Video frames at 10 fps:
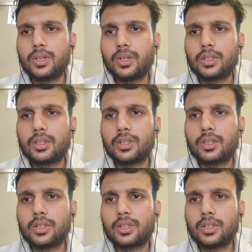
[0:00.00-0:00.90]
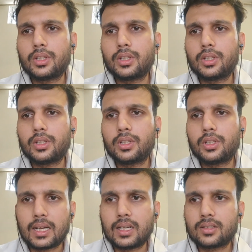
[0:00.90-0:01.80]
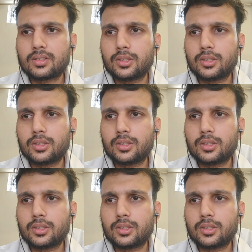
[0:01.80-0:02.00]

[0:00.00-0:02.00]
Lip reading: the government recommended Sadler's